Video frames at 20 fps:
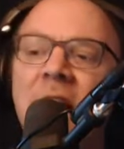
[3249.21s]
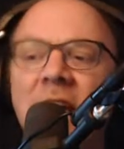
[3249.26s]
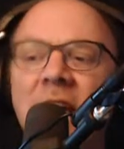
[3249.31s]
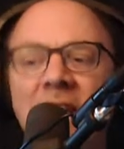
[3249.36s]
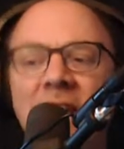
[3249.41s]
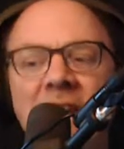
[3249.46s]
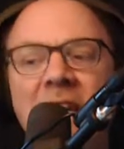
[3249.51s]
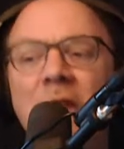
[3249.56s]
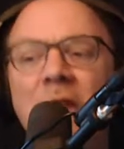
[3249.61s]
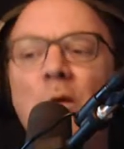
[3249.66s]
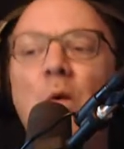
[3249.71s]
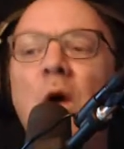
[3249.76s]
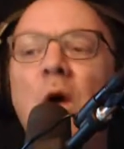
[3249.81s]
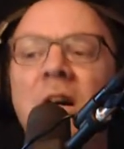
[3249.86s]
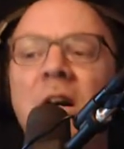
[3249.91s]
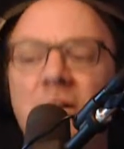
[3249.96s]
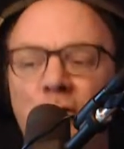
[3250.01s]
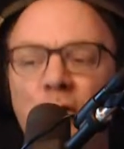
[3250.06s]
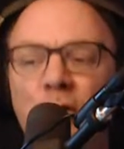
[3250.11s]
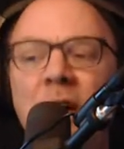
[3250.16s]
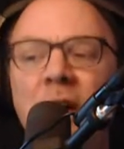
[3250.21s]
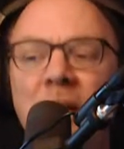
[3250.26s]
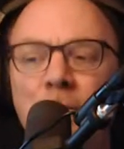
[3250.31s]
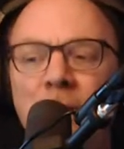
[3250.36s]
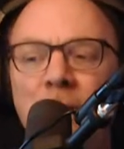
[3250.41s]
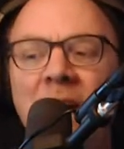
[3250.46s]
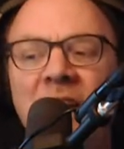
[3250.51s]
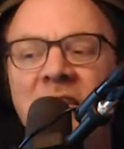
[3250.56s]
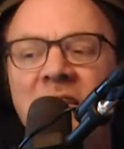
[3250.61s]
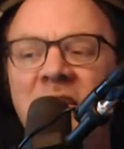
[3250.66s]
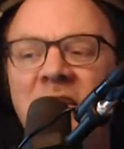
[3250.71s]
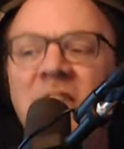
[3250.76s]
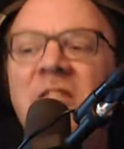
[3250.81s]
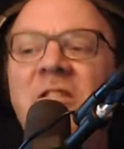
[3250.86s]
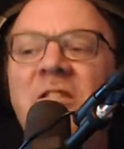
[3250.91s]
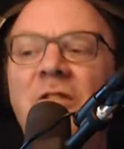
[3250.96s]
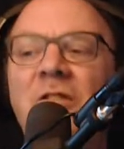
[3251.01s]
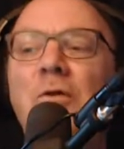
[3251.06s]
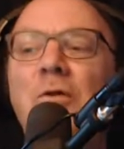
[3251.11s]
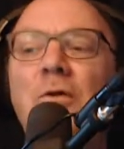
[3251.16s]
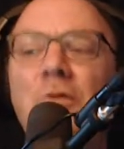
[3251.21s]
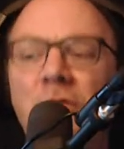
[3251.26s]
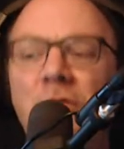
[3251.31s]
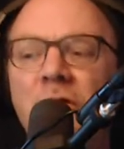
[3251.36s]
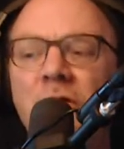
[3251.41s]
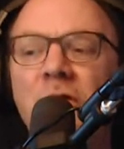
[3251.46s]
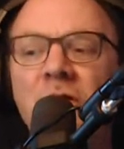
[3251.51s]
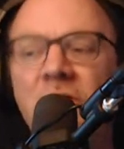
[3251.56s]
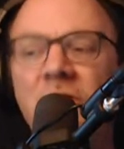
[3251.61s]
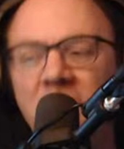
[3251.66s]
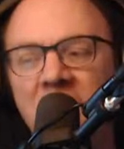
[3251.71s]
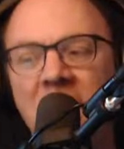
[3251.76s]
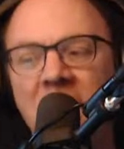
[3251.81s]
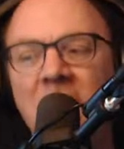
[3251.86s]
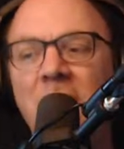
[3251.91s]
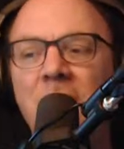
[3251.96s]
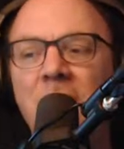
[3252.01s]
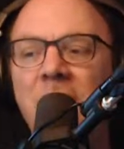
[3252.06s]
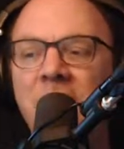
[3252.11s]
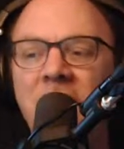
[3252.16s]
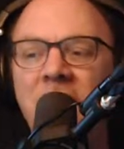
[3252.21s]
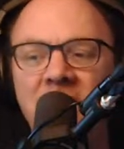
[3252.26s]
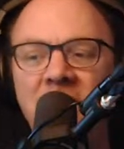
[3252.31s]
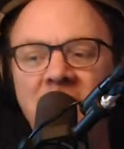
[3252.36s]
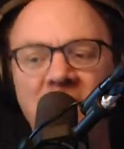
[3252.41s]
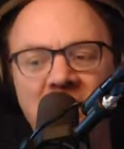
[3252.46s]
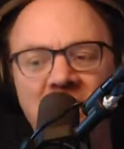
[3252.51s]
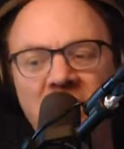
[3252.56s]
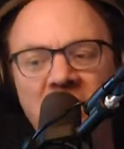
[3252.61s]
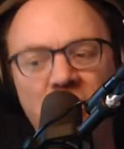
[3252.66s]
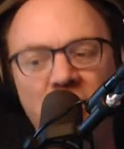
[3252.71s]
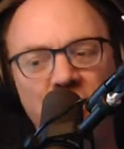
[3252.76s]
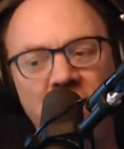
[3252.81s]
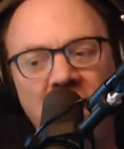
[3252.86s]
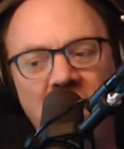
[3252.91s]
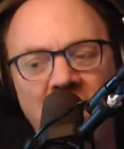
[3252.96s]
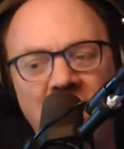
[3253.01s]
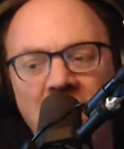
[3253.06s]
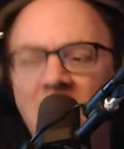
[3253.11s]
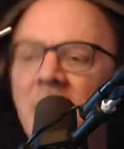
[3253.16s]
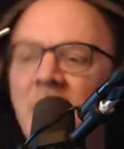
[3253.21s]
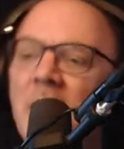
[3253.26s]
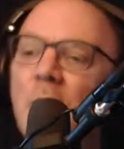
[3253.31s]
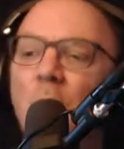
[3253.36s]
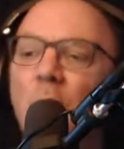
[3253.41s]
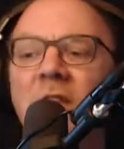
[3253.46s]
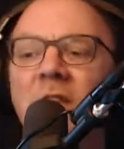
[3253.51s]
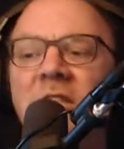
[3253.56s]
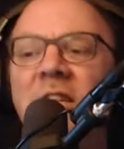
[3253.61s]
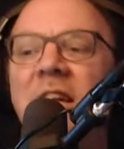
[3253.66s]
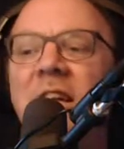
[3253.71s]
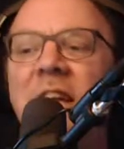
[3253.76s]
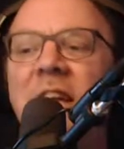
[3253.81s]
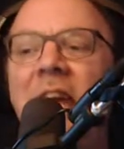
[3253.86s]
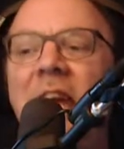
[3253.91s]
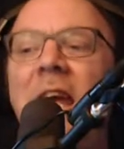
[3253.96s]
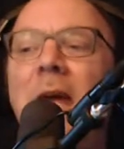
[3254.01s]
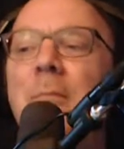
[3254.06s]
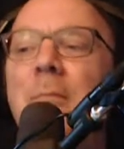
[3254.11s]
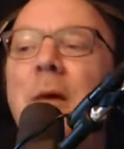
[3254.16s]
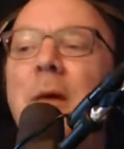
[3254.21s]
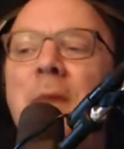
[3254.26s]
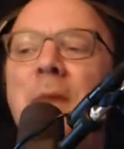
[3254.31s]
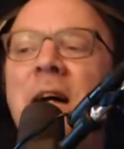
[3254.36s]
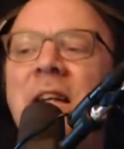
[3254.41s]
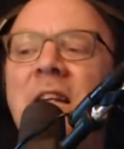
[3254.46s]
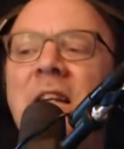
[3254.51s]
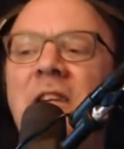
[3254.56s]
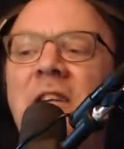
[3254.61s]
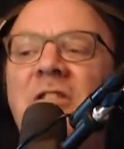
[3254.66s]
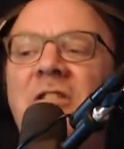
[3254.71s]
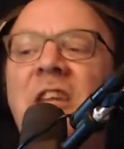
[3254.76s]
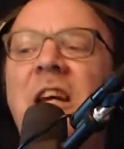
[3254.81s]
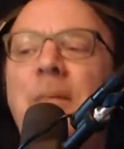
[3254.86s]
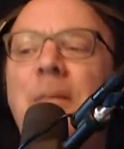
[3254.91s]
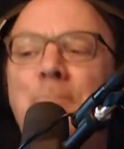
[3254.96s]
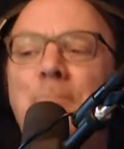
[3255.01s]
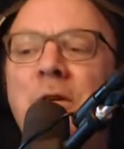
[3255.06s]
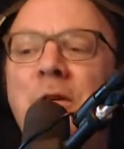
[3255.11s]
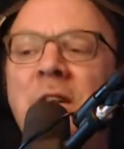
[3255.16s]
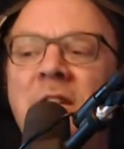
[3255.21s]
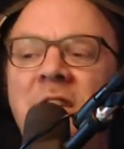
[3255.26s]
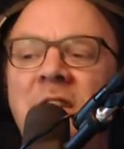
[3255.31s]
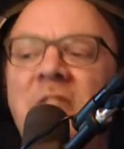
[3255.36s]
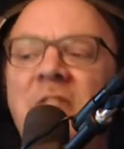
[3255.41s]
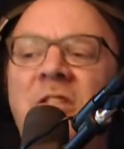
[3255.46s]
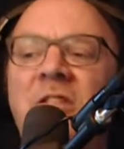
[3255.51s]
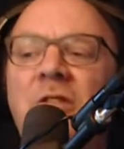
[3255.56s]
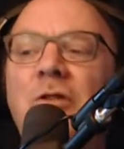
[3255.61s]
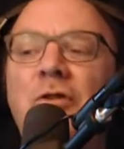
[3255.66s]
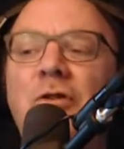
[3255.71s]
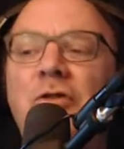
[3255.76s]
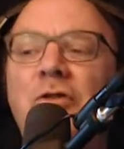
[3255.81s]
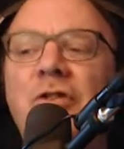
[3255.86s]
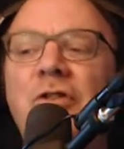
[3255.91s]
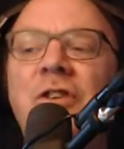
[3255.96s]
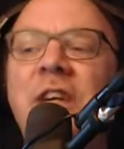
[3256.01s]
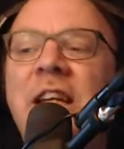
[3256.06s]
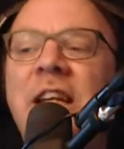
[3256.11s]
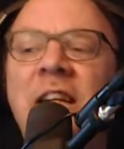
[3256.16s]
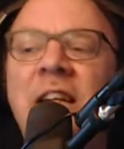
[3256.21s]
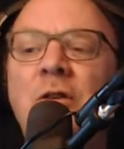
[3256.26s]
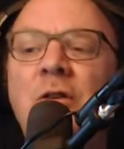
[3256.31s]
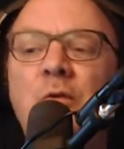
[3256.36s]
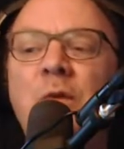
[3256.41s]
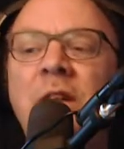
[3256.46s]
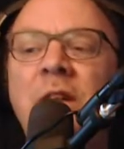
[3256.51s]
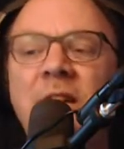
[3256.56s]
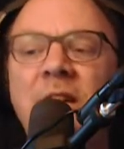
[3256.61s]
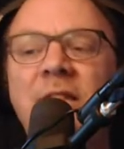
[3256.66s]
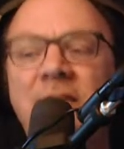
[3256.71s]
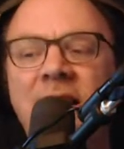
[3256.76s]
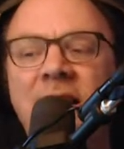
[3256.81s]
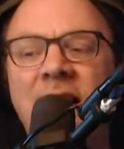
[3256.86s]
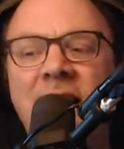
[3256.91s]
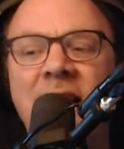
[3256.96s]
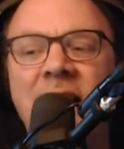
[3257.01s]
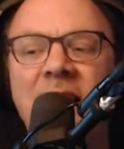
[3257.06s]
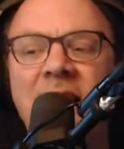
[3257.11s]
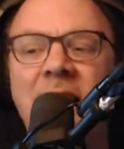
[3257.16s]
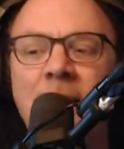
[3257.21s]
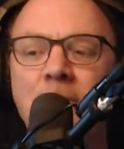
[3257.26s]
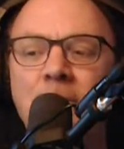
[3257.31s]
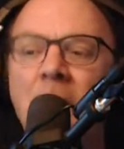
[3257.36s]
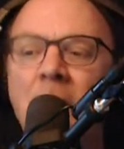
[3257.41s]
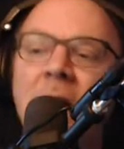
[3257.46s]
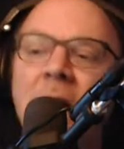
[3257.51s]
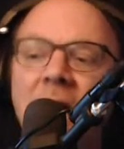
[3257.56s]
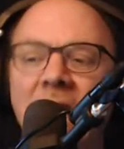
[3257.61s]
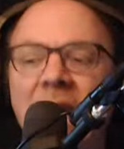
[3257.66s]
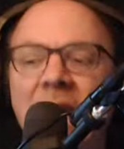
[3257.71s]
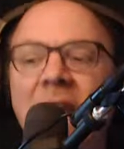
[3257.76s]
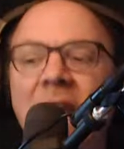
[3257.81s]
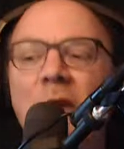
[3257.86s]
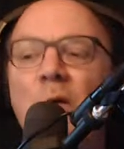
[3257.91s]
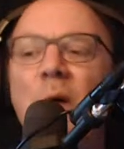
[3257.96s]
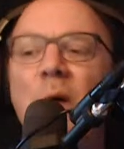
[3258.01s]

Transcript: He walked right past the soldiers and out into the street. Once he came upon a checkpoint, the soldier didn't want to die.